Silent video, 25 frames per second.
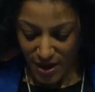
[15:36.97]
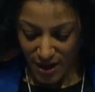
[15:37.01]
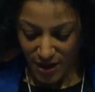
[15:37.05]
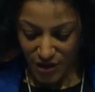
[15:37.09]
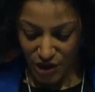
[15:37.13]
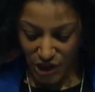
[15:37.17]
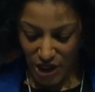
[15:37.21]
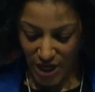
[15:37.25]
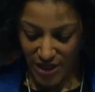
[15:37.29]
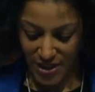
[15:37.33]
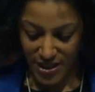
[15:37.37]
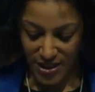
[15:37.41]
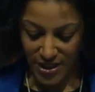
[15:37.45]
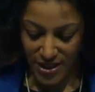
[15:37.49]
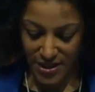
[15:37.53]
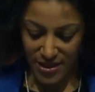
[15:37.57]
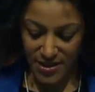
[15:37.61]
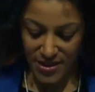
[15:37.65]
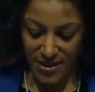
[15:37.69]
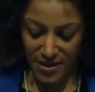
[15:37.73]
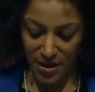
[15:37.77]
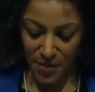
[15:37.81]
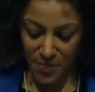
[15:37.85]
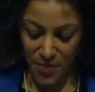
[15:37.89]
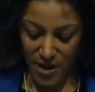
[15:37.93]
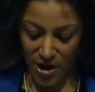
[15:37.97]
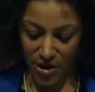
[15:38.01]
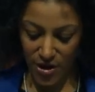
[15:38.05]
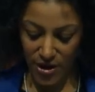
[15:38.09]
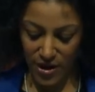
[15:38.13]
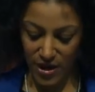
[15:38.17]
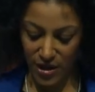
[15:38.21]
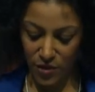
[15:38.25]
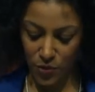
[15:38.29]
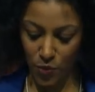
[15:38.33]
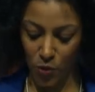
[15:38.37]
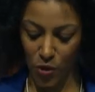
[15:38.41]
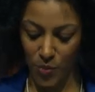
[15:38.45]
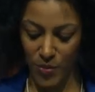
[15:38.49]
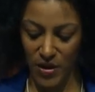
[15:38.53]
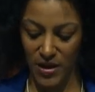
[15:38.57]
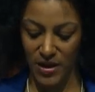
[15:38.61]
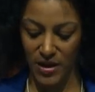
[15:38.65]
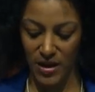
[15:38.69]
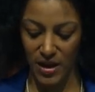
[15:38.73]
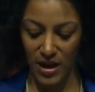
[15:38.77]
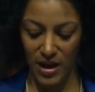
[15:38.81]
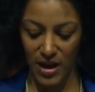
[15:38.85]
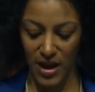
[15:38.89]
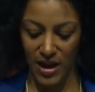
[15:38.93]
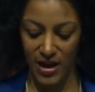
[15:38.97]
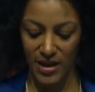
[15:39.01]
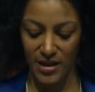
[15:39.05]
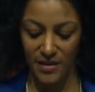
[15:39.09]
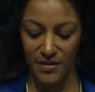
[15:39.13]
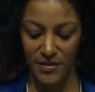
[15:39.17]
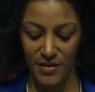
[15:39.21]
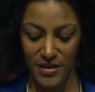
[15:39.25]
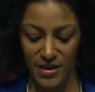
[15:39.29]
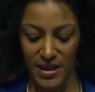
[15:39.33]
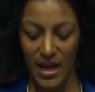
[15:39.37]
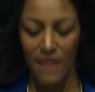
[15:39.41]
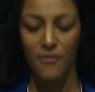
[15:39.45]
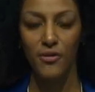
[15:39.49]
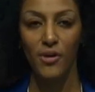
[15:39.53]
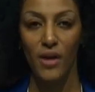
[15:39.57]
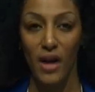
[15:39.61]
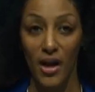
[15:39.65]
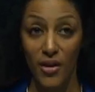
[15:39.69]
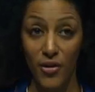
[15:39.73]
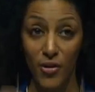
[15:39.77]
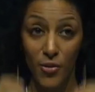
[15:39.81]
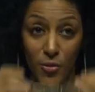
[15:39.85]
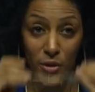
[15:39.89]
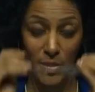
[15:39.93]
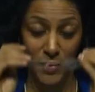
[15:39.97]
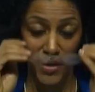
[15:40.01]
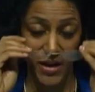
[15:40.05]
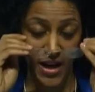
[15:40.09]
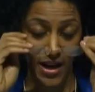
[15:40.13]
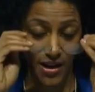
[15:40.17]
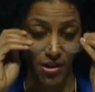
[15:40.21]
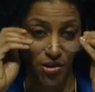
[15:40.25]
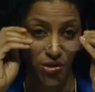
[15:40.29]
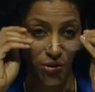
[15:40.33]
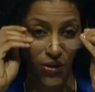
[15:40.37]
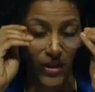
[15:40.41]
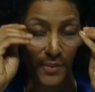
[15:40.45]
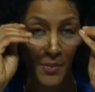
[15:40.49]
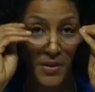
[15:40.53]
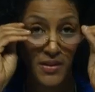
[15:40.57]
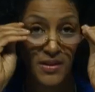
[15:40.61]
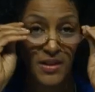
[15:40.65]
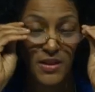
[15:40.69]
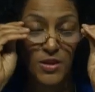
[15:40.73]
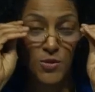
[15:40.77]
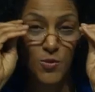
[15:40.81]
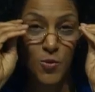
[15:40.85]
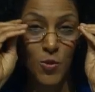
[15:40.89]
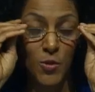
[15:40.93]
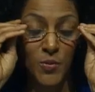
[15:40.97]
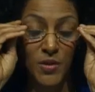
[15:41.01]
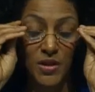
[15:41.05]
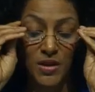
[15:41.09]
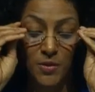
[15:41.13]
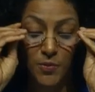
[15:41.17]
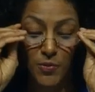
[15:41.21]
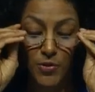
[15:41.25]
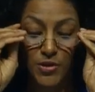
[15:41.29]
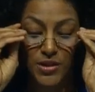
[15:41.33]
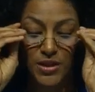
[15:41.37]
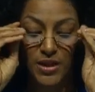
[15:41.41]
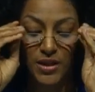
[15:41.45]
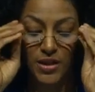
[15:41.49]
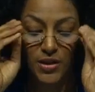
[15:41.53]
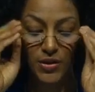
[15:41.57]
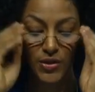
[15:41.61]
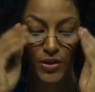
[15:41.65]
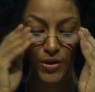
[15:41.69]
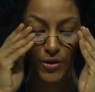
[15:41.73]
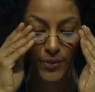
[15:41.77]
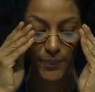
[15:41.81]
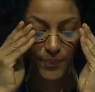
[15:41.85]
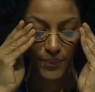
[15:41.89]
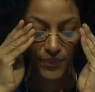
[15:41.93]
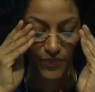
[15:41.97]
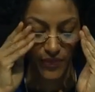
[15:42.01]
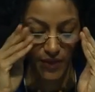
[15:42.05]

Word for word: a Chinese-American woman and several other women, actually, but this woman in particular.